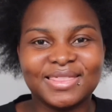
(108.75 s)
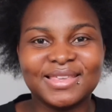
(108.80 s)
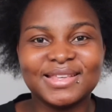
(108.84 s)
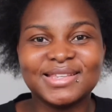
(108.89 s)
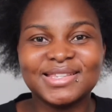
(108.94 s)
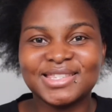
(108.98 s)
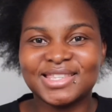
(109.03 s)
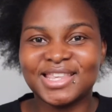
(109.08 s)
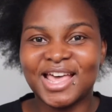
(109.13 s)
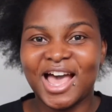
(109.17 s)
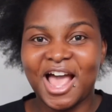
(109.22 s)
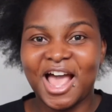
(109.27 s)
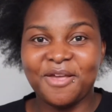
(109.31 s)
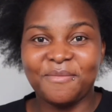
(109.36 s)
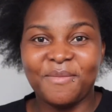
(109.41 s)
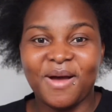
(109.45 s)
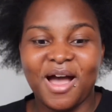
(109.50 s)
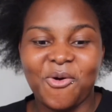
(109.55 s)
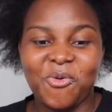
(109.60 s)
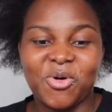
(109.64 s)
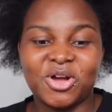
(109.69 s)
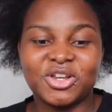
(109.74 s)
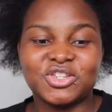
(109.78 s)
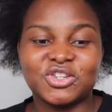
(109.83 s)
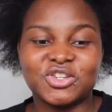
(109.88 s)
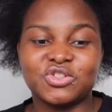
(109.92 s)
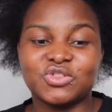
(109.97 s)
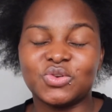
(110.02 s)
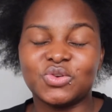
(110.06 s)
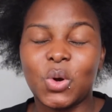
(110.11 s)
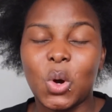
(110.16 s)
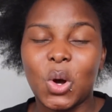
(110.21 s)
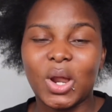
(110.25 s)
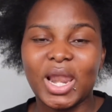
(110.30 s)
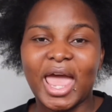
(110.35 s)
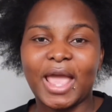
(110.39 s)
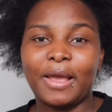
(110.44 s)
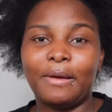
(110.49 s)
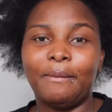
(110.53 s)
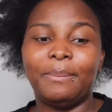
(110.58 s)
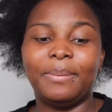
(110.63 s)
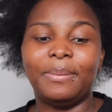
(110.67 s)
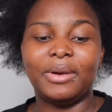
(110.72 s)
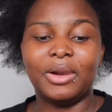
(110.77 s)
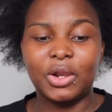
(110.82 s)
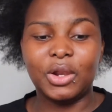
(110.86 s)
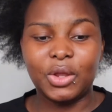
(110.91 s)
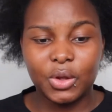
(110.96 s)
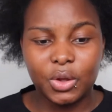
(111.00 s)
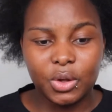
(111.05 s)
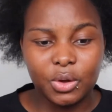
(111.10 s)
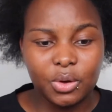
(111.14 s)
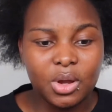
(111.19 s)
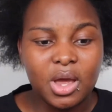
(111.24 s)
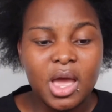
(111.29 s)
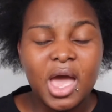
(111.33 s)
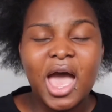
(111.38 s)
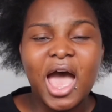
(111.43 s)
this time I want to do all like blue,